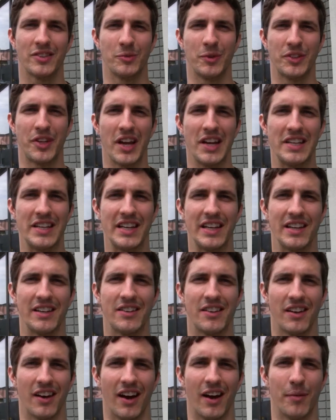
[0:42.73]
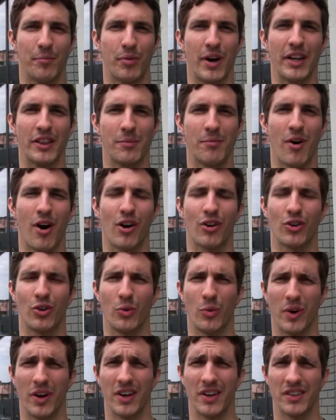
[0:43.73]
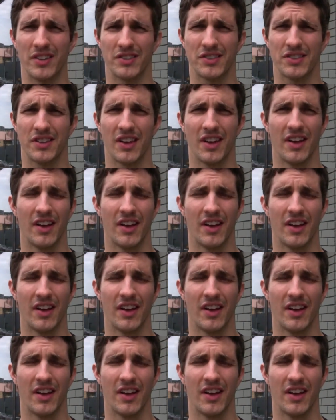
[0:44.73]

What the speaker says: in which I did break the model was